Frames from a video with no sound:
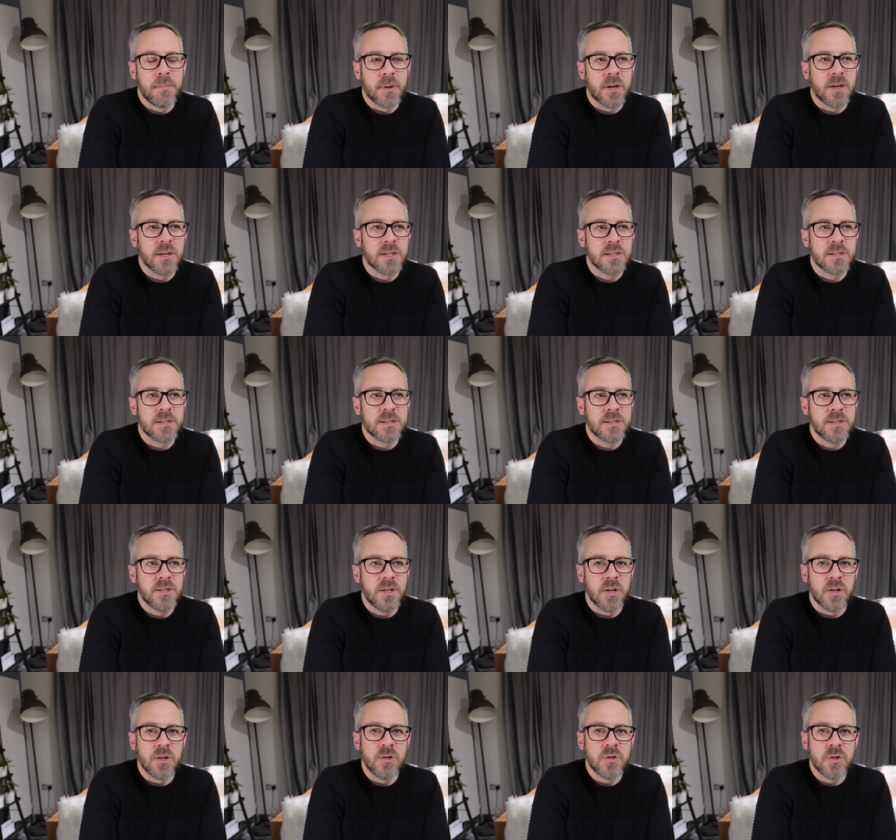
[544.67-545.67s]
Because,
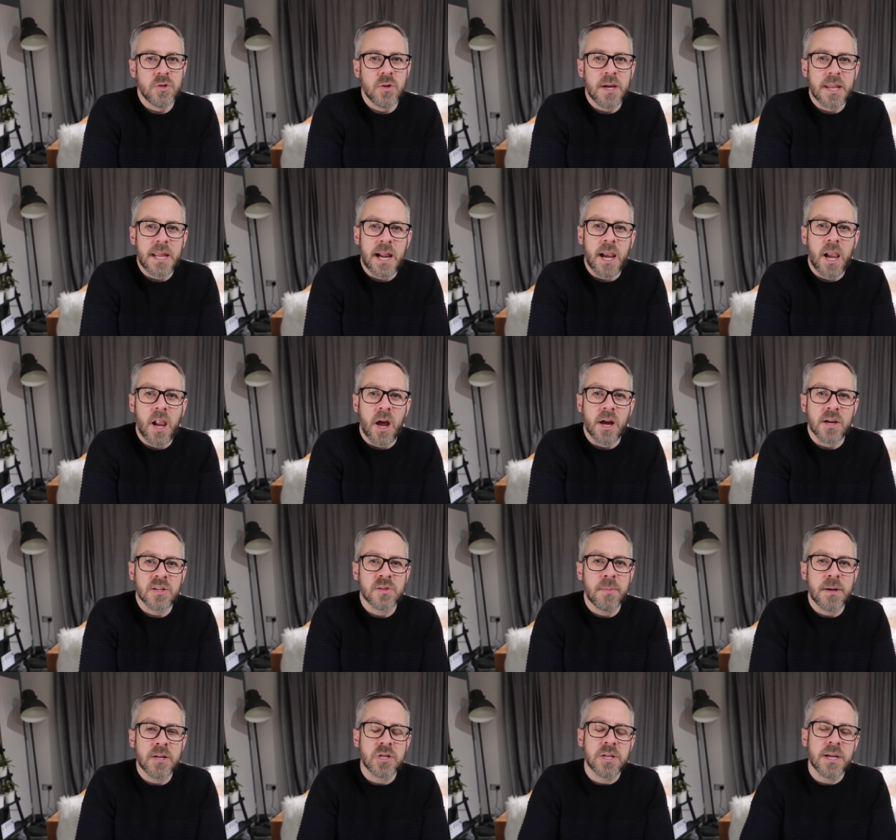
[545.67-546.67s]
you know, you do get that light,
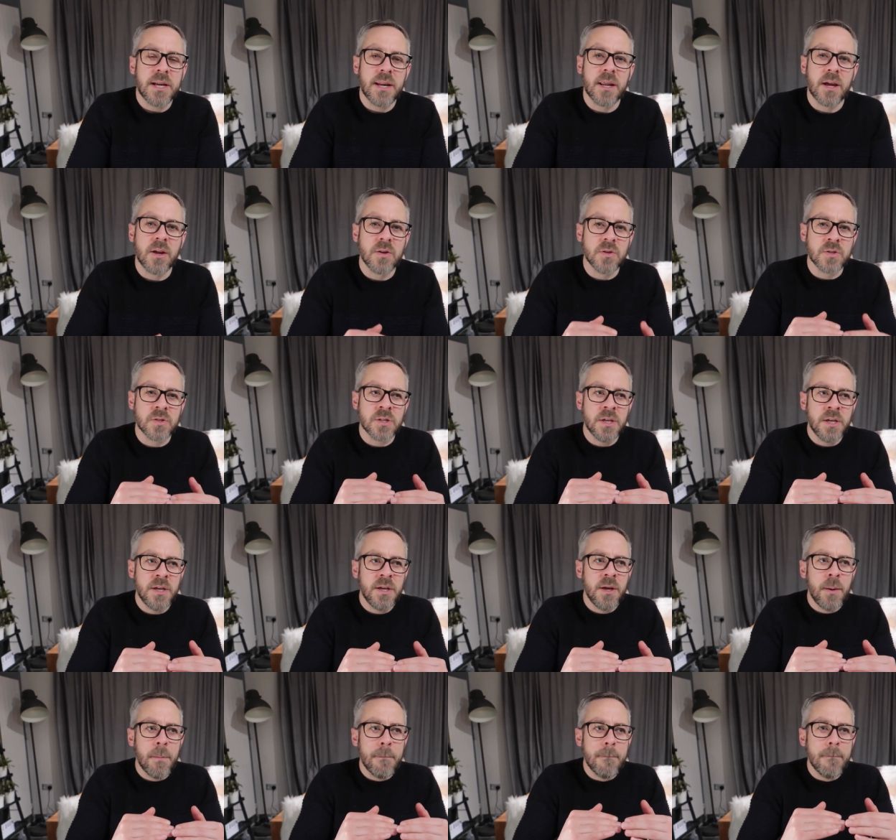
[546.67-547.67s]
especially those
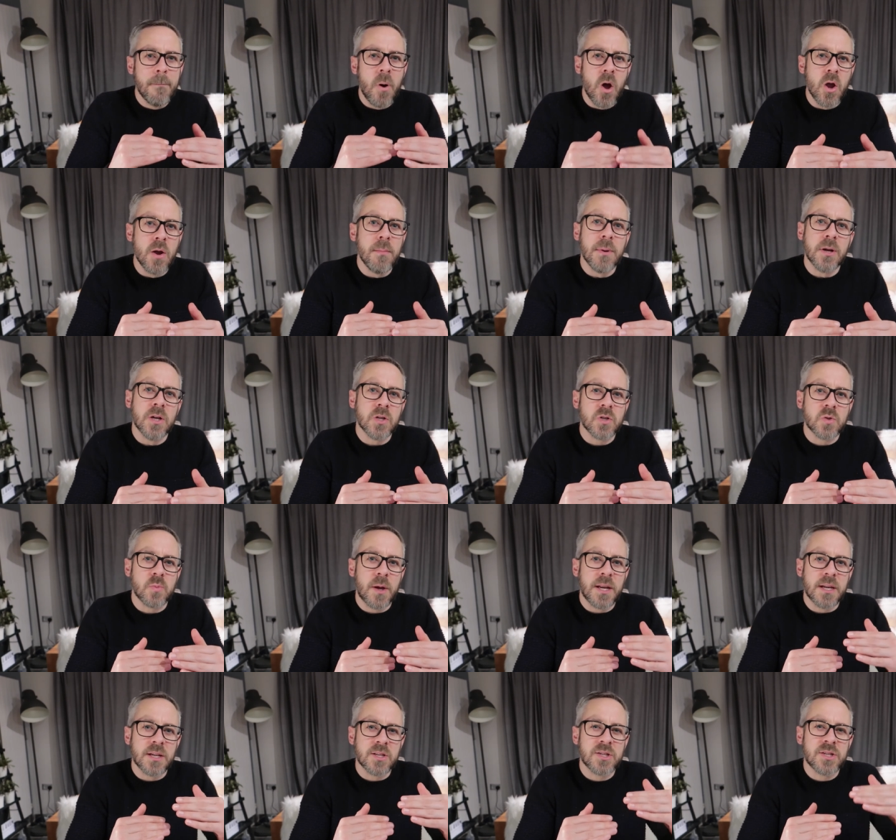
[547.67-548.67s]
moments
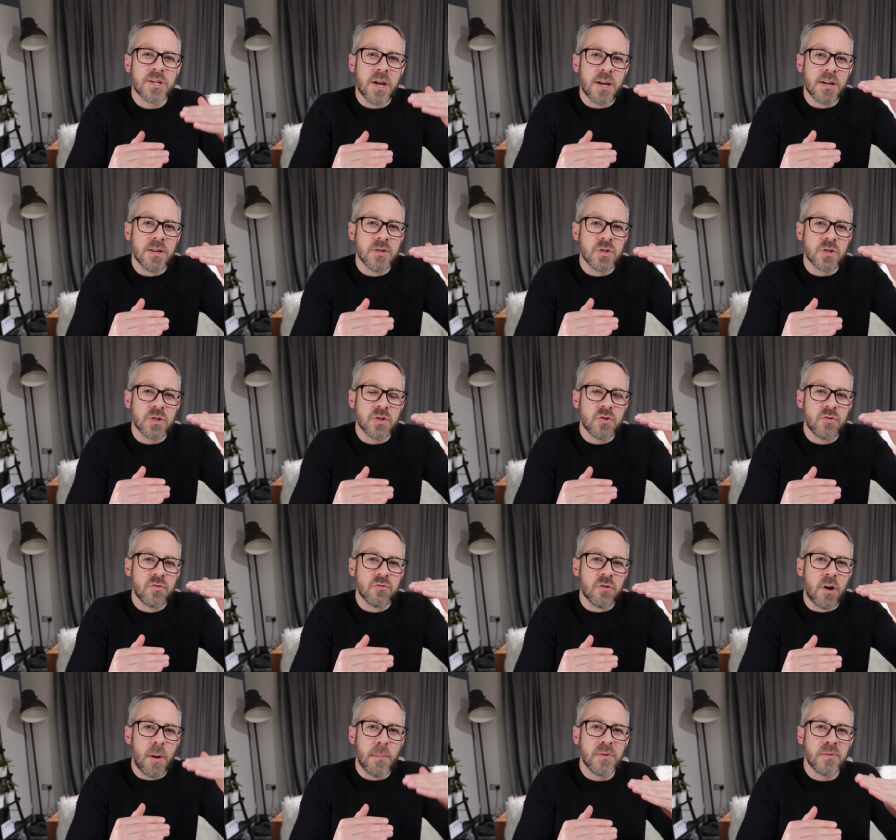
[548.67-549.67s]
when the sun just
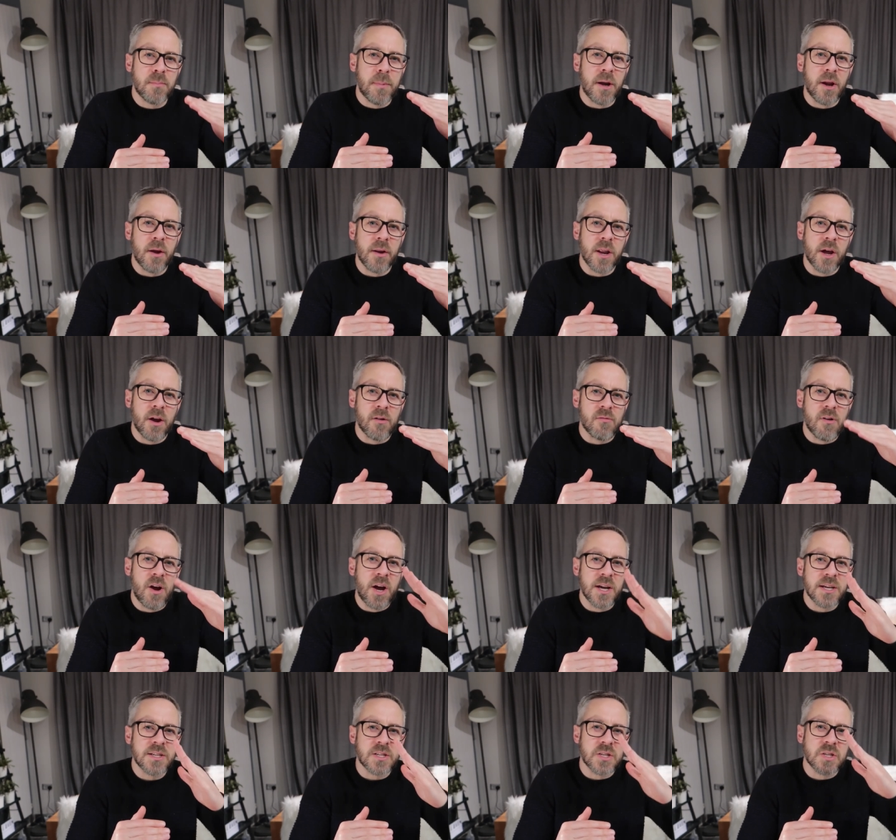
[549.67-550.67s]
drops below the
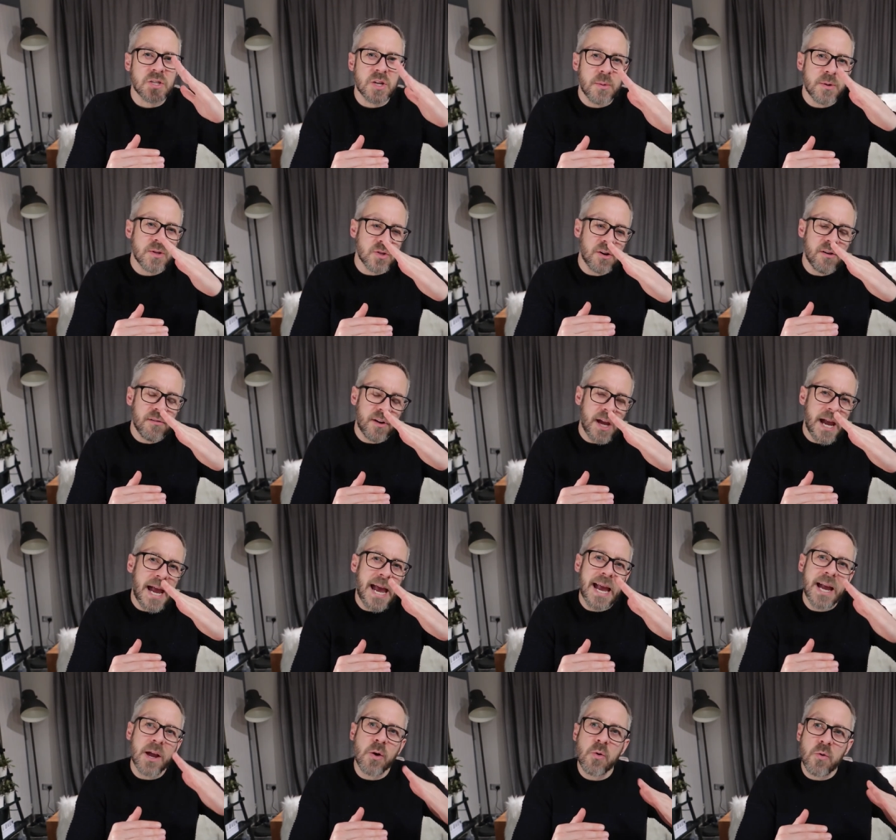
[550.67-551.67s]
horizon, so it's sort of like
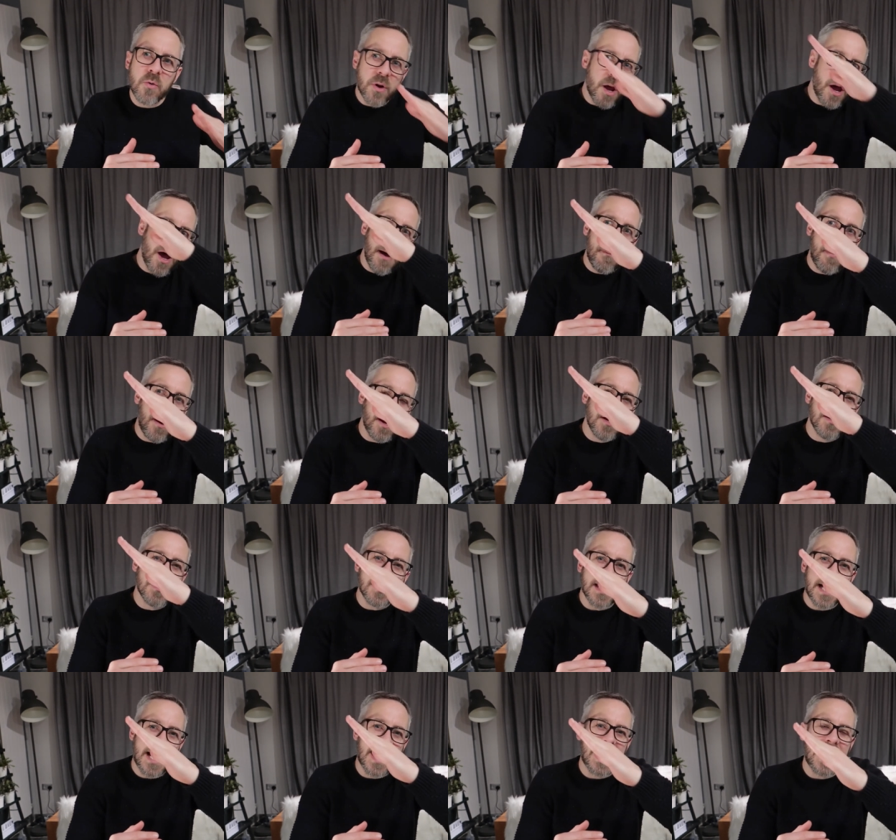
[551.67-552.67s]
angled up under
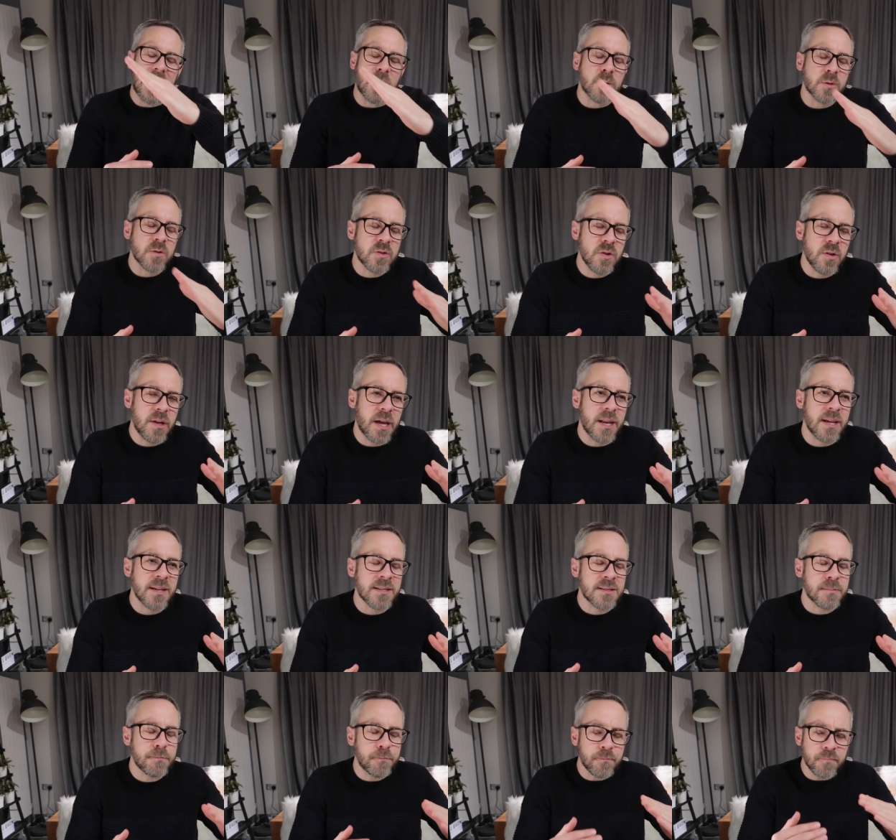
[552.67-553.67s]
the cloud, you get
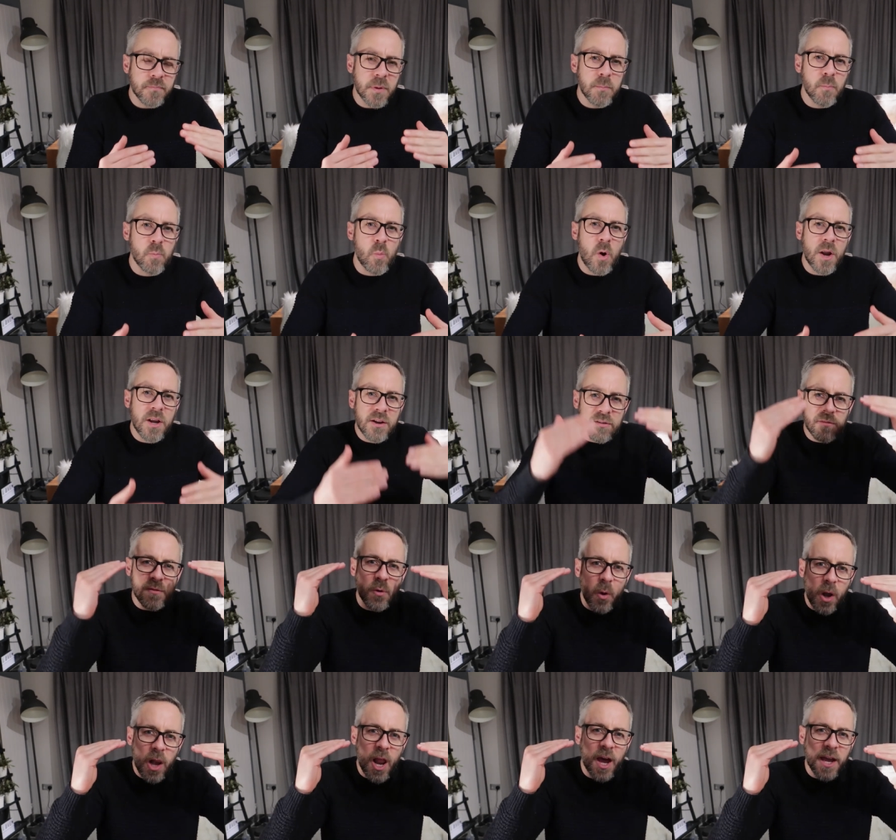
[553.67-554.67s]
this
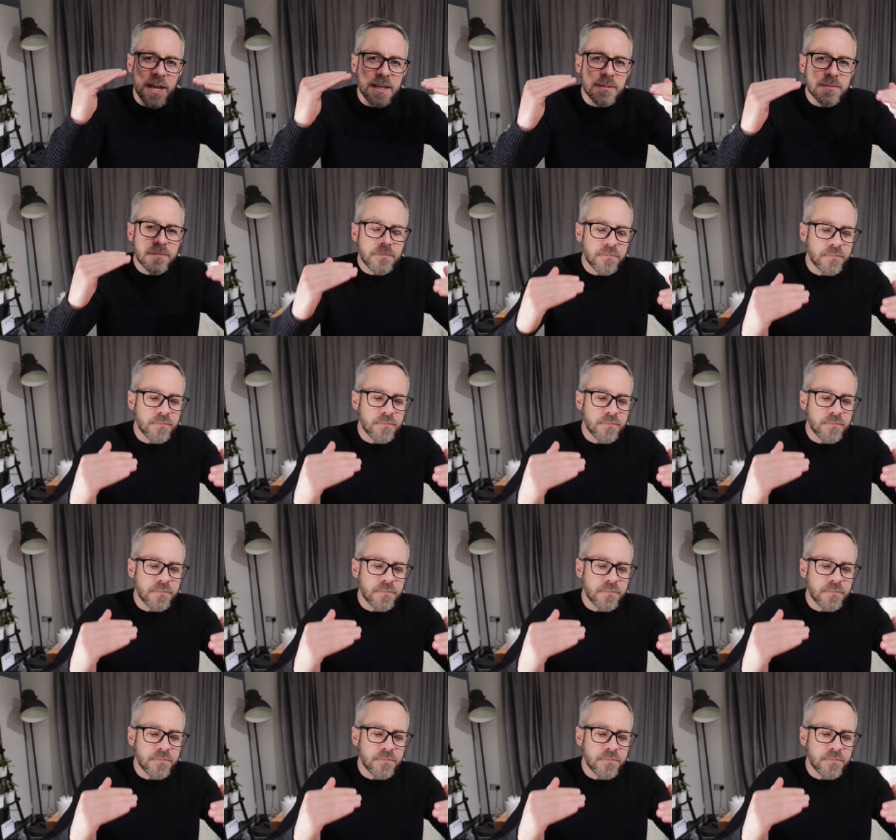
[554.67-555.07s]
wonderful light.